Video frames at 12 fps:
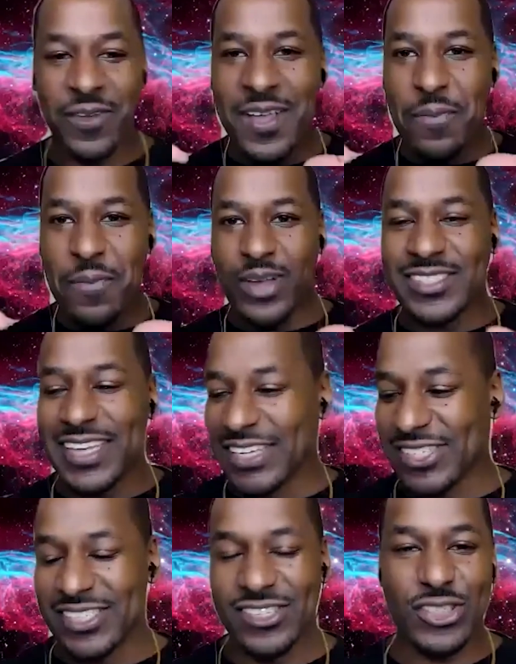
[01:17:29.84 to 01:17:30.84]
presentation
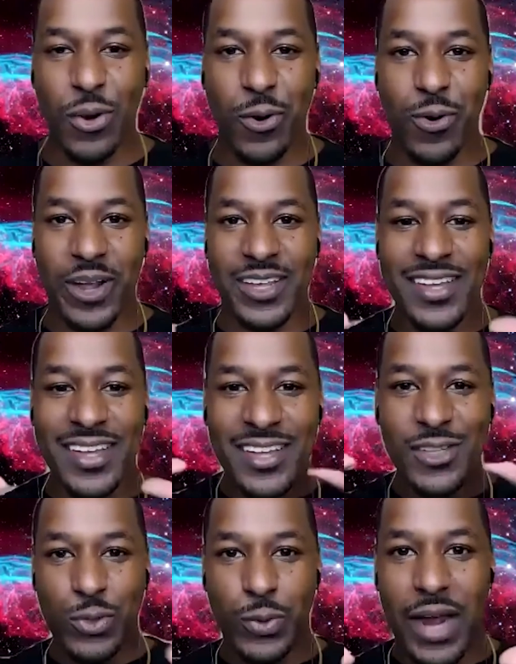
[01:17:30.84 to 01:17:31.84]
and just show a quick
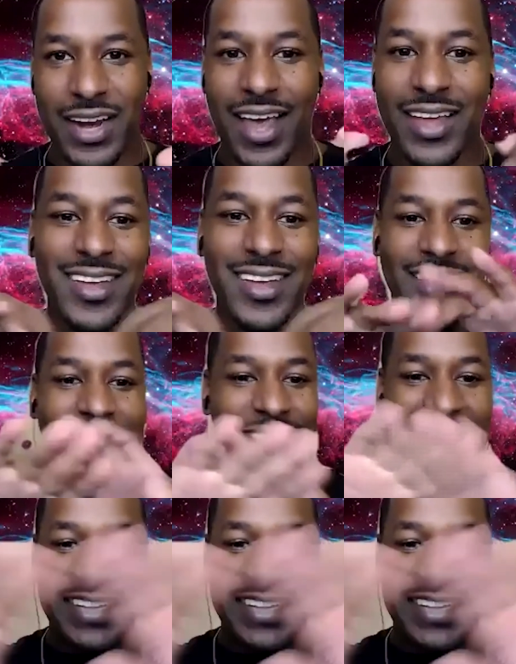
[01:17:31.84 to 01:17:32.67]
$2.99, and then that's